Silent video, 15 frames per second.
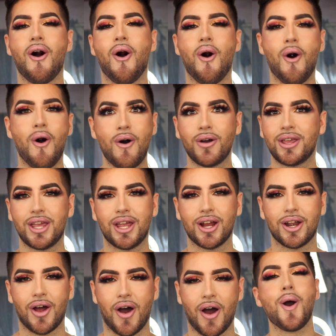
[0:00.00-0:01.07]
all
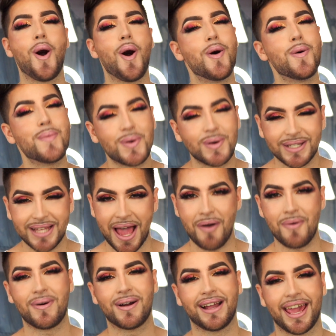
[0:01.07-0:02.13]
year long. Almost
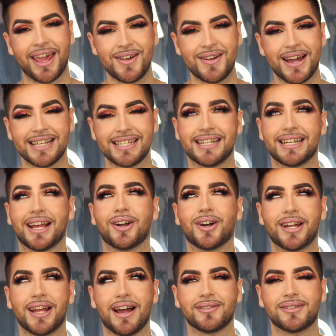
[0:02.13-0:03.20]
at 1K, you guys, and I
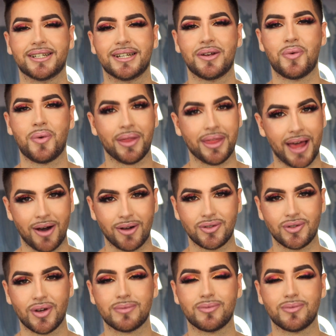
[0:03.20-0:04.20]
couldn't have done it without you.